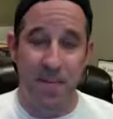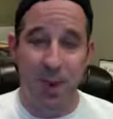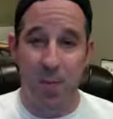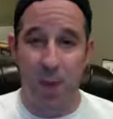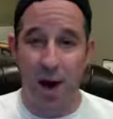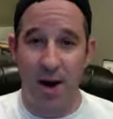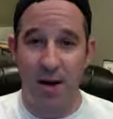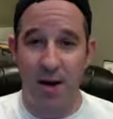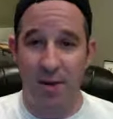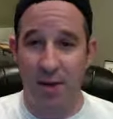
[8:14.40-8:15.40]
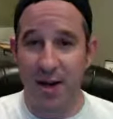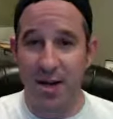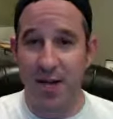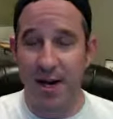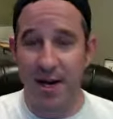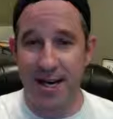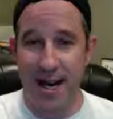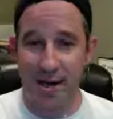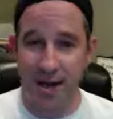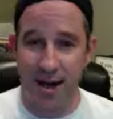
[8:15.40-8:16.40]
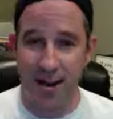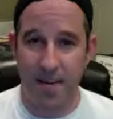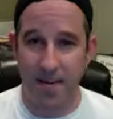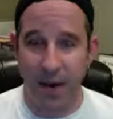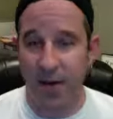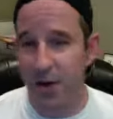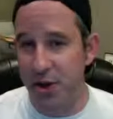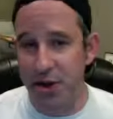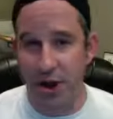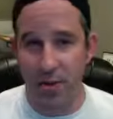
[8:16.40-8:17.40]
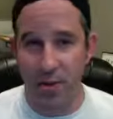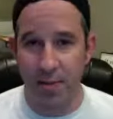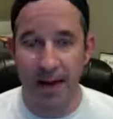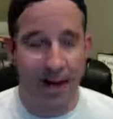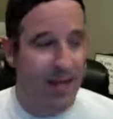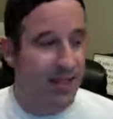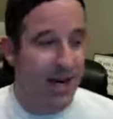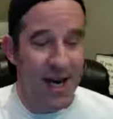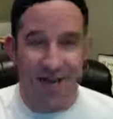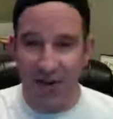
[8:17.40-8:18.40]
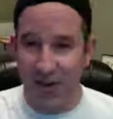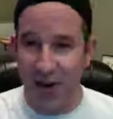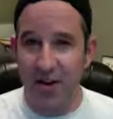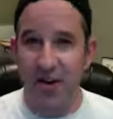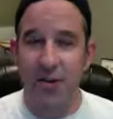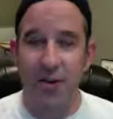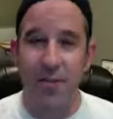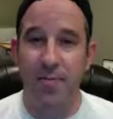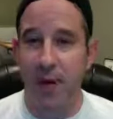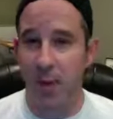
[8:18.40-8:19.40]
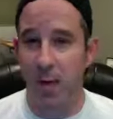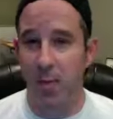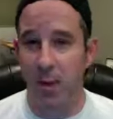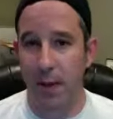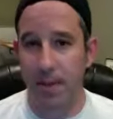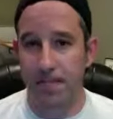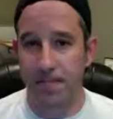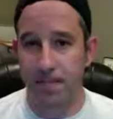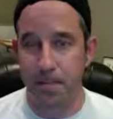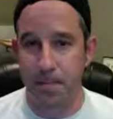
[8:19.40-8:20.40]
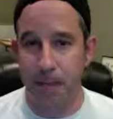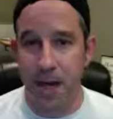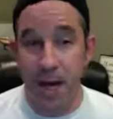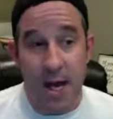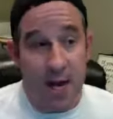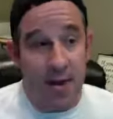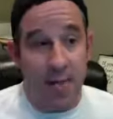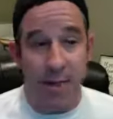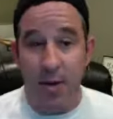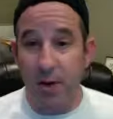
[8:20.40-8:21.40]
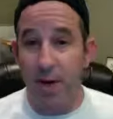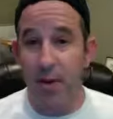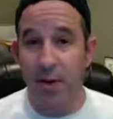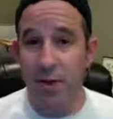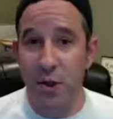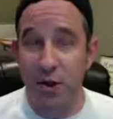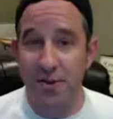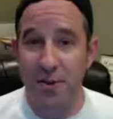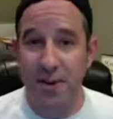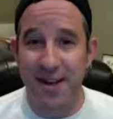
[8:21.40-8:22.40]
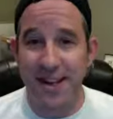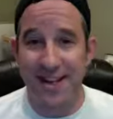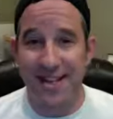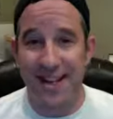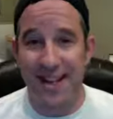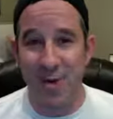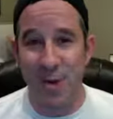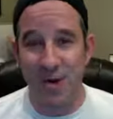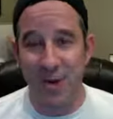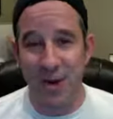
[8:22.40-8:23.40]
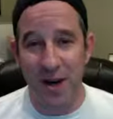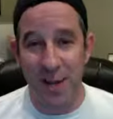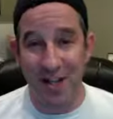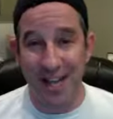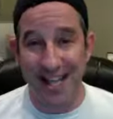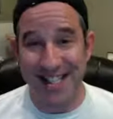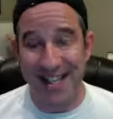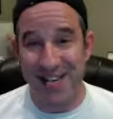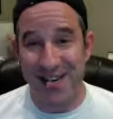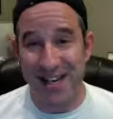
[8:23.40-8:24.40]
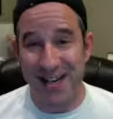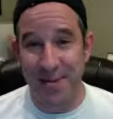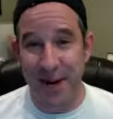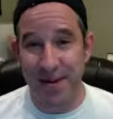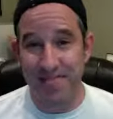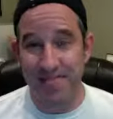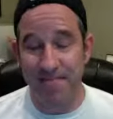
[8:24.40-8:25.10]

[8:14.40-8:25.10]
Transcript: and why you need to be in integrity. And then just share it with them. Hey guys, if you say you're going to do something, follow up on it. Then maybe you keep a little chart of some of the things that they want to accomplish as leaders in the band.